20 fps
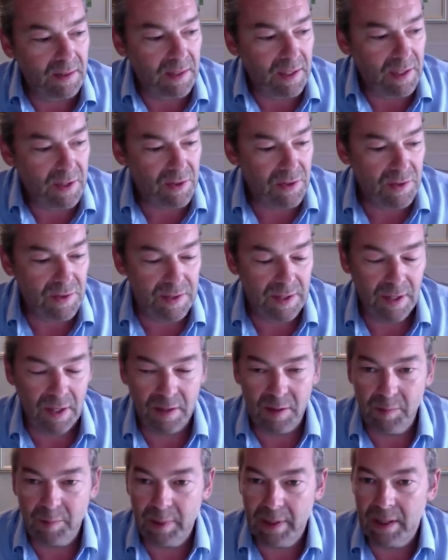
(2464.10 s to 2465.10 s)
the issues that
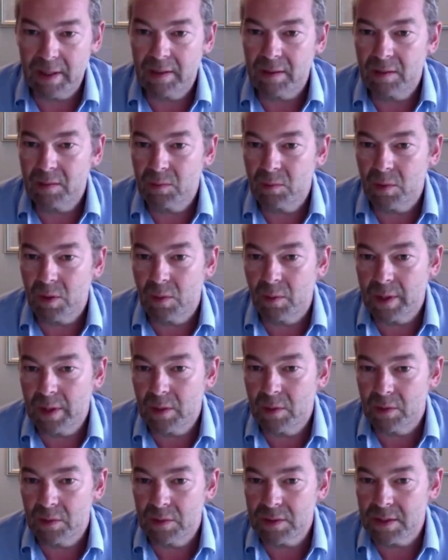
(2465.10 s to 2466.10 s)
underpin what we
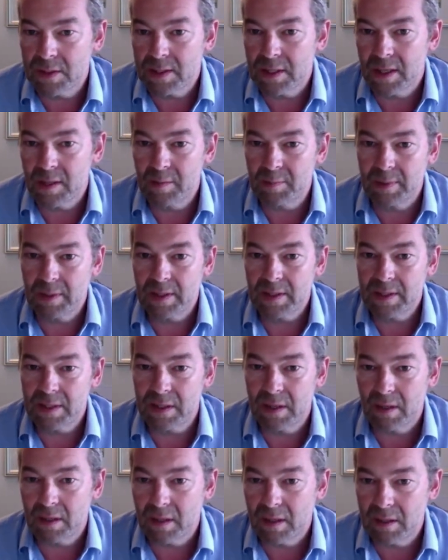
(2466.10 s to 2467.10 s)
call sustainability
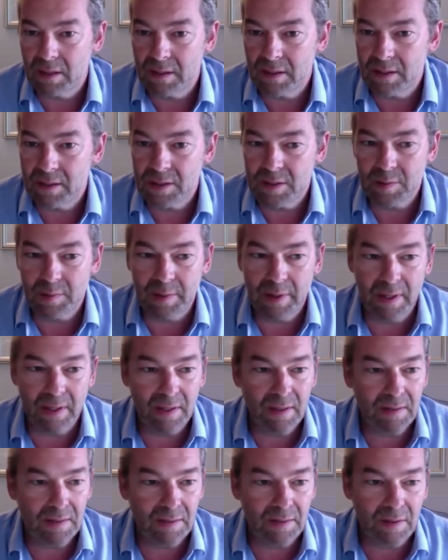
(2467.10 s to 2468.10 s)
are going to disappear?
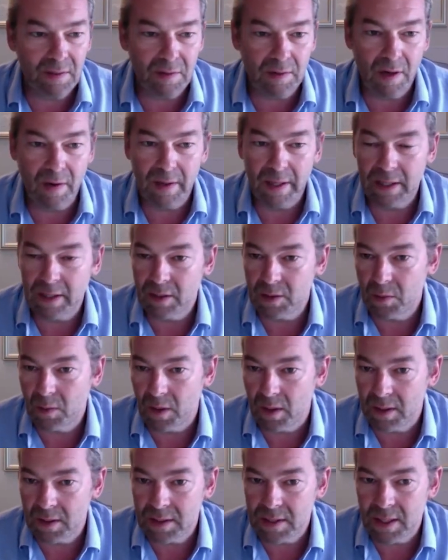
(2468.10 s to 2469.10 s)
Growing
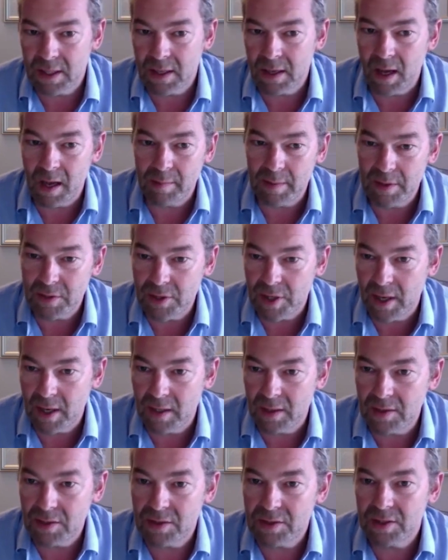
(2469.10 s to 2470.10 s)
inequality, climate
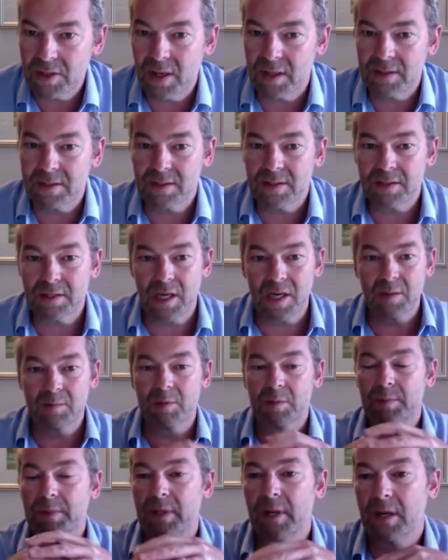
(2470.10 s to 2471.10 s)
change, unsustainable
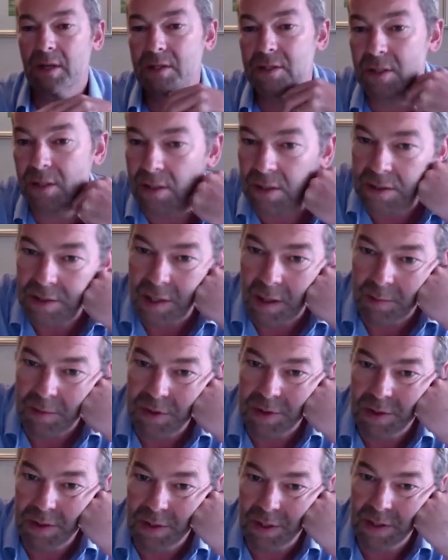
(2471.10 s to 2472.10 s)
production and
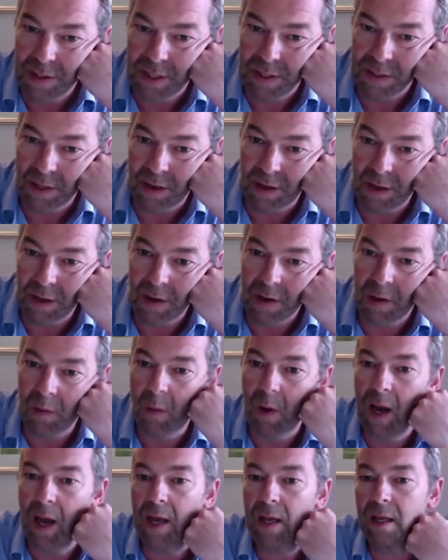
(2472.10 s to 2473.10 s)
consumption, these things aren't going
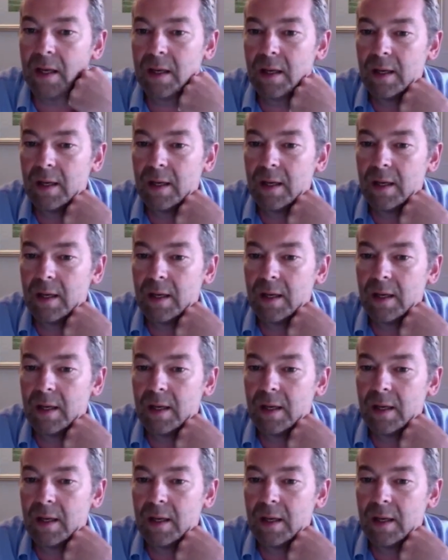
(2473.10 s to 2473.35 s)
away.